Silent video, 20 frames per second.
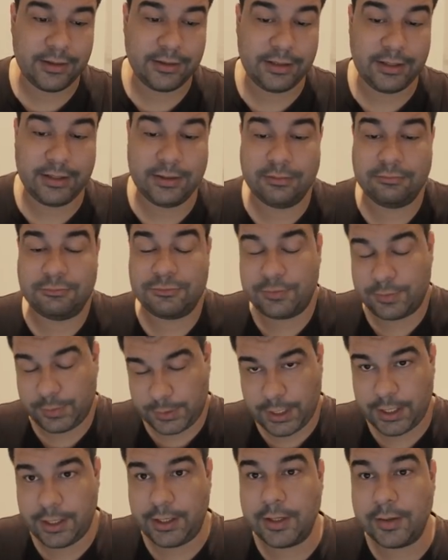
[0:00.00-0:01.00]
the
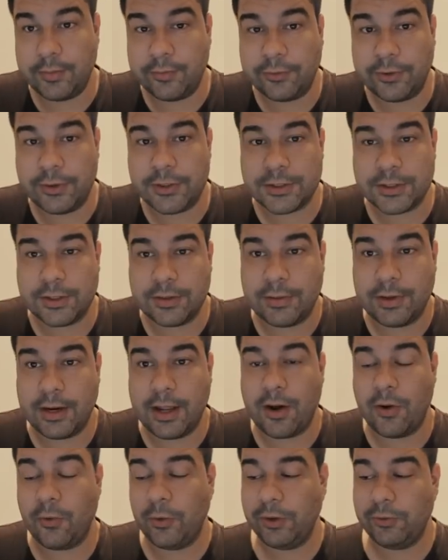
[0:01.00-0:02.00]
JDM version.
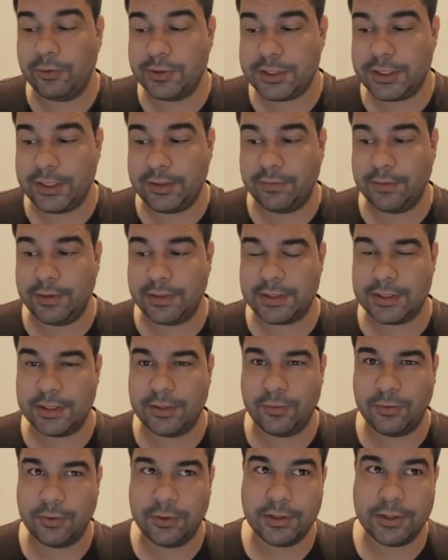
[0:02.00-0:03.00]
Now we received this,
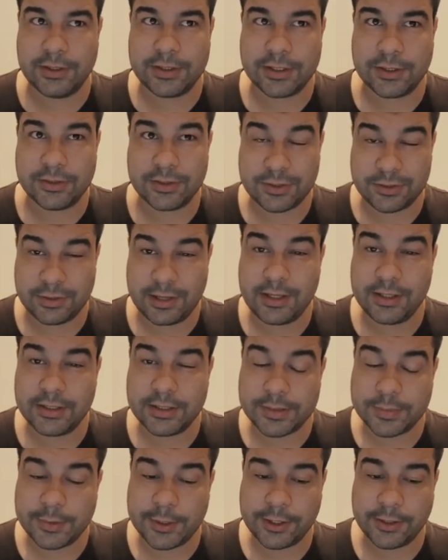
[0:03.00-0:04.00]
it was an
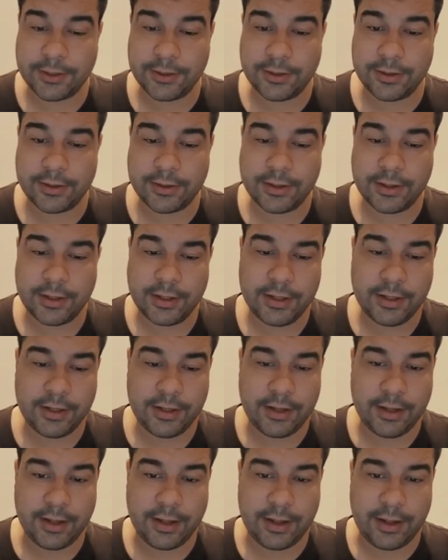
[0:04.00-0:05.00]
Australian spec car
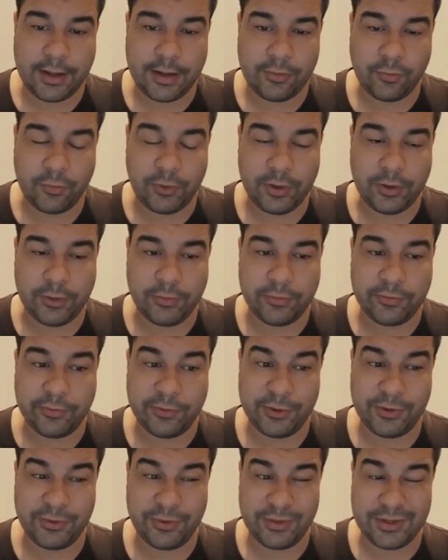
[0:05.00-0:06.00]
and we
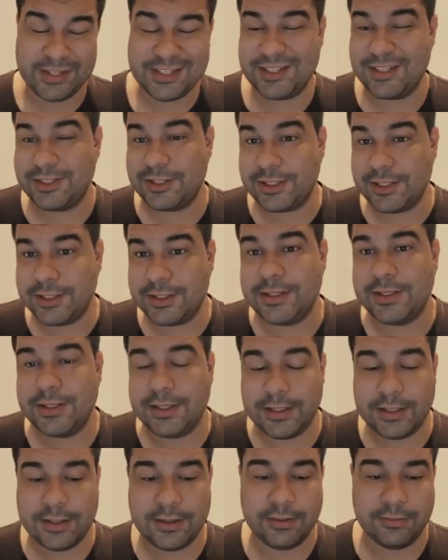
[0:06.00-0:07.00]
referred to it as a
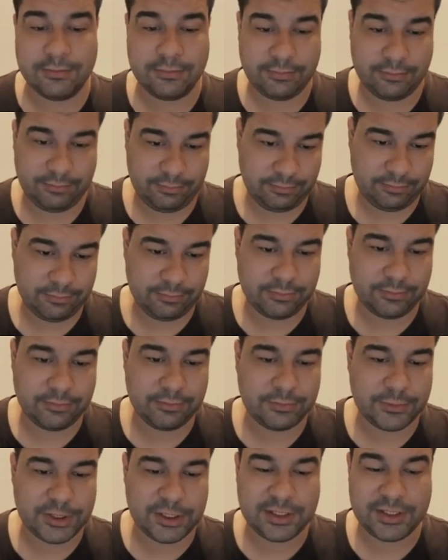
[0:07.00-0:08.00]
GT
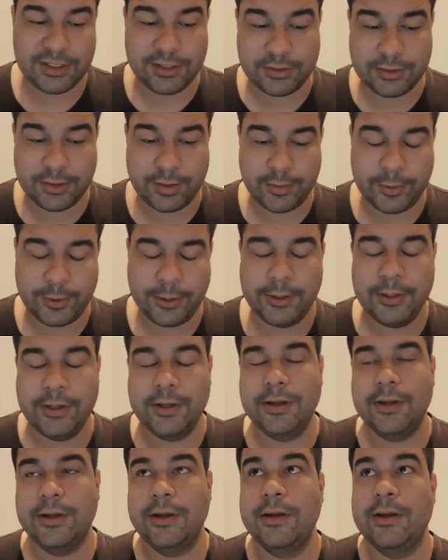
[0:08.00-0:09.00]
GT Turbo.
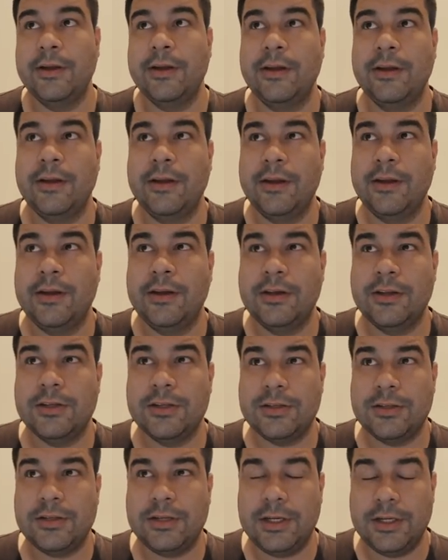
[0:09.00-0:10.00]

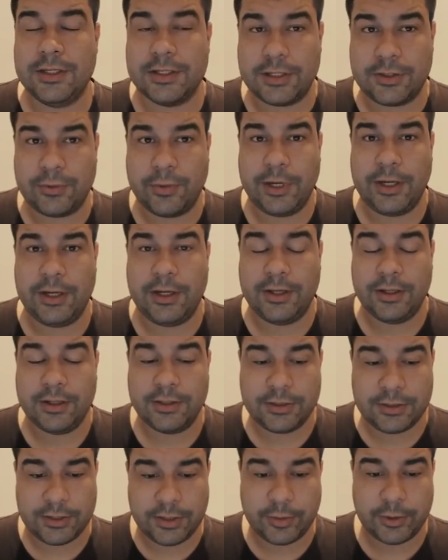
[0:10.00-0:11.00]

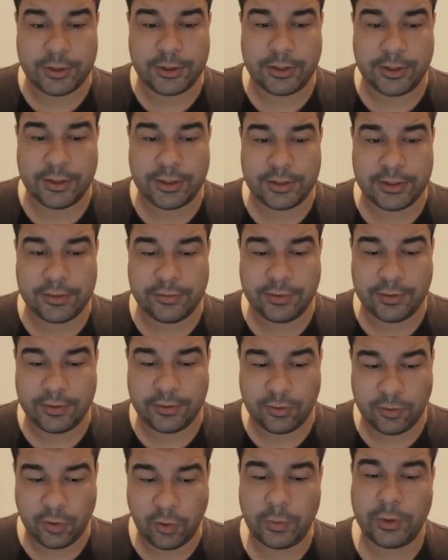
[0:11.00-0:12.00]
EJ20 turbocharged,
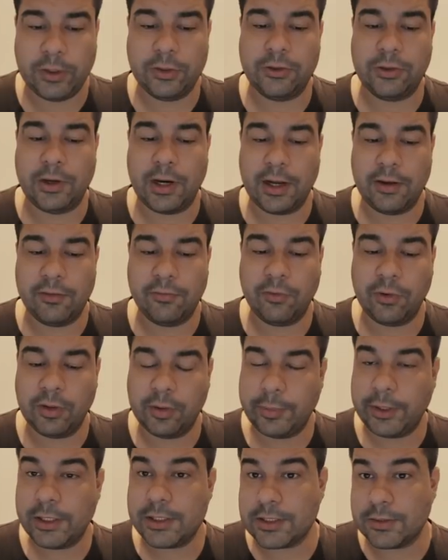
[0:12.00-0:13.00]
all-wheel drive, all
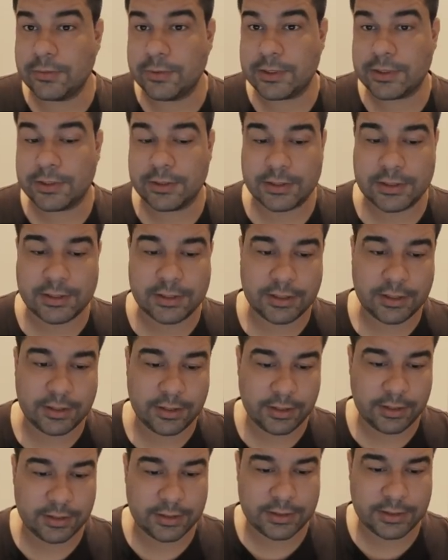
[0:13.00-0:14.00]
the bells and whistles.
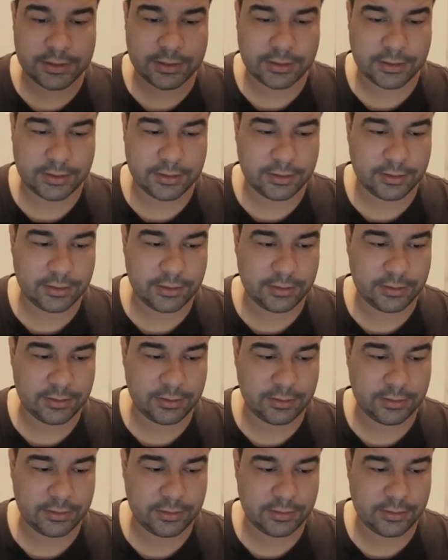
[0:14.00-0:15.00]
This
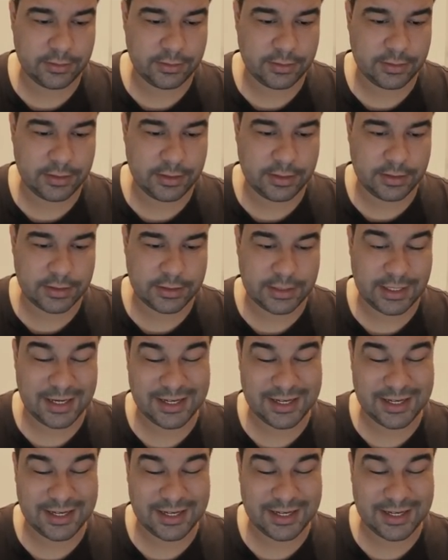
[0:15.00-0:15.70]
is a